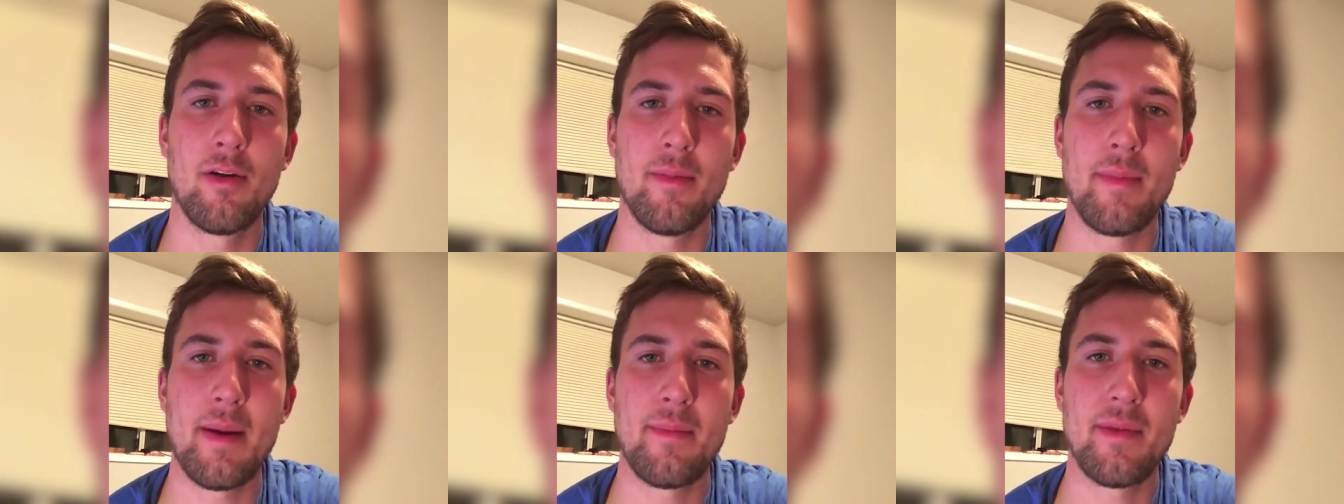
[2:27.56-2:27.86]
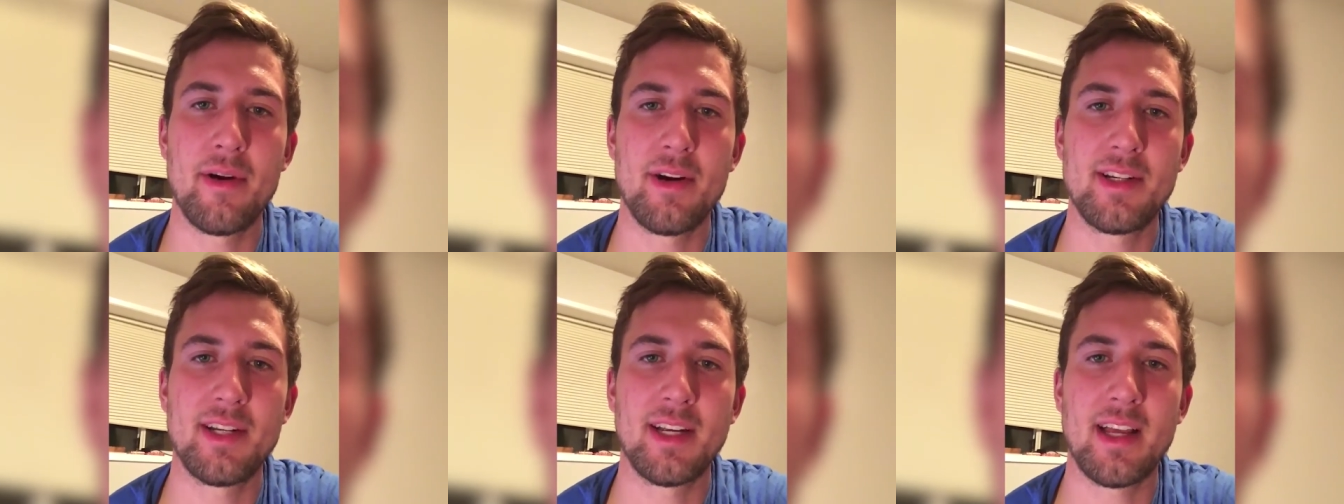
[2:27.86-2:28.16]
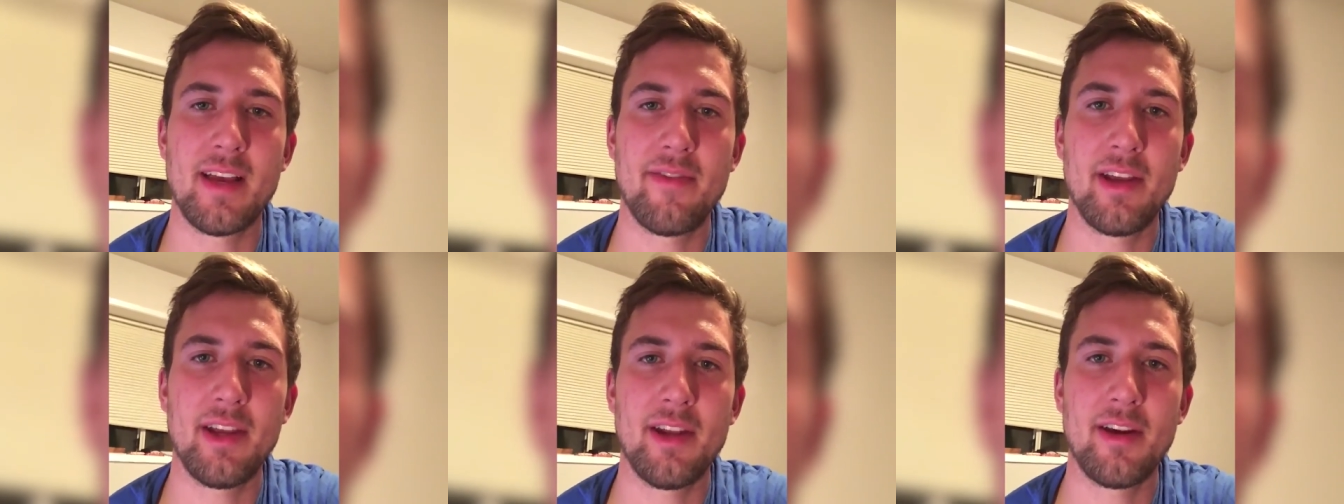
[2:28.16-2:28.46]
Remember
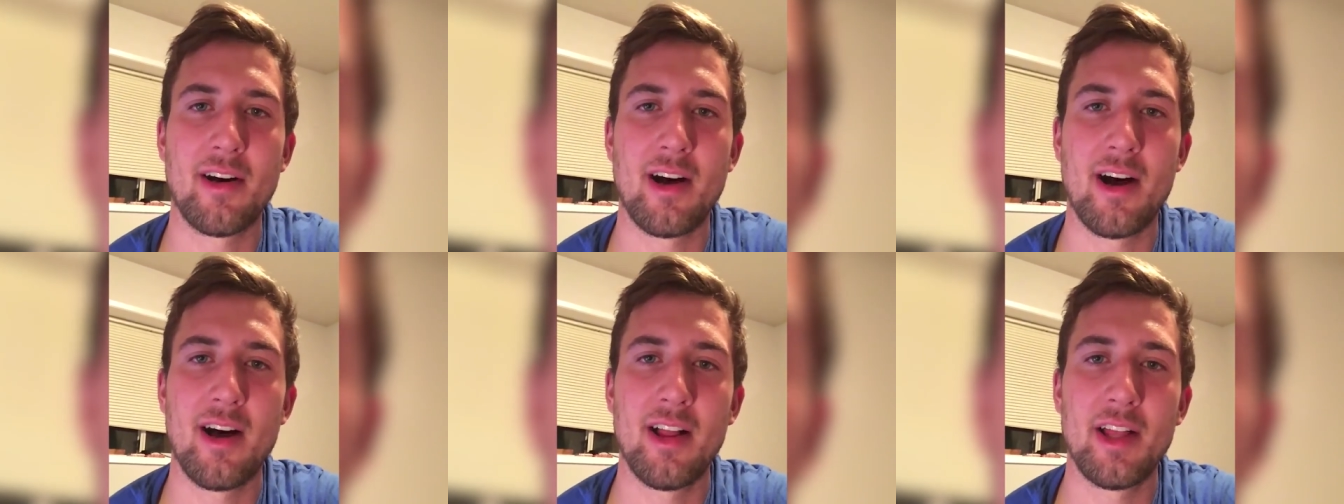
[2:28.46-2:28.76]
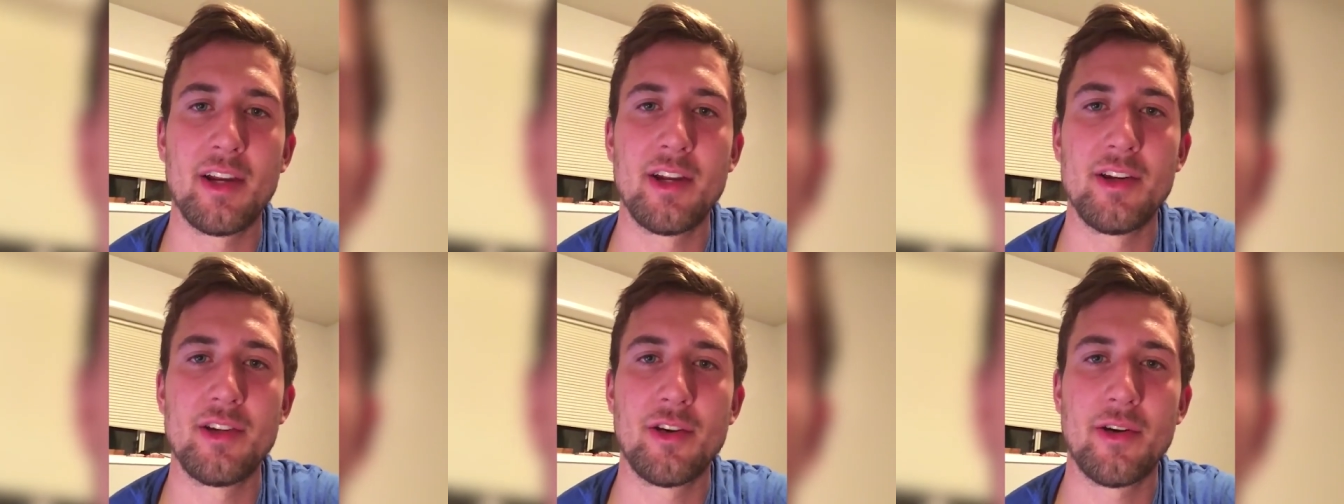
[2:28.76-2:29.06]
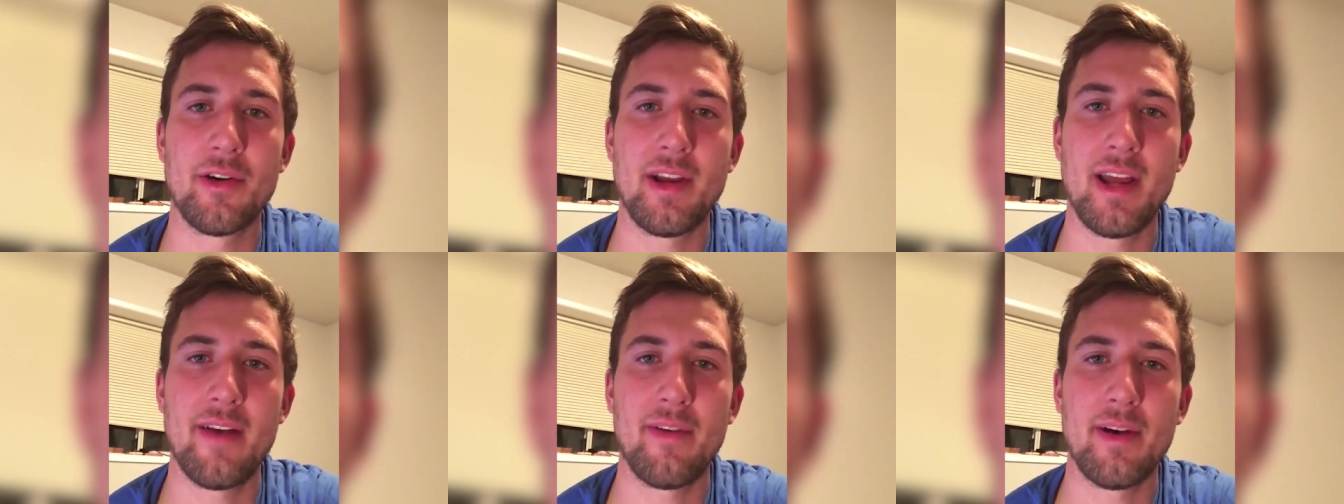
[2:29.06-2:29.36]
to give it your all and
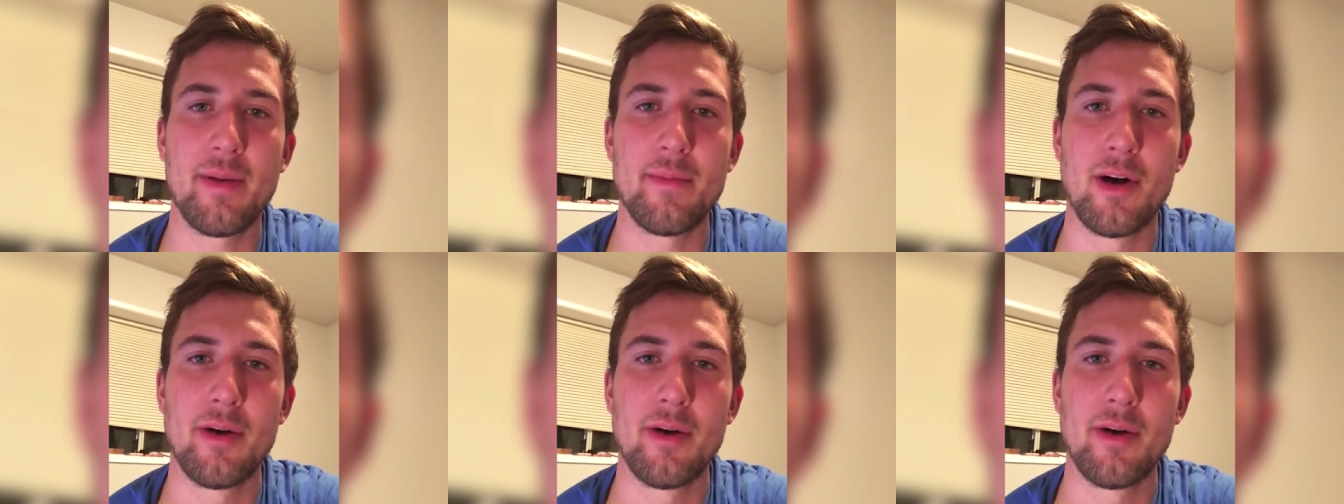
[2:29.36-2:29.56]
enjoy every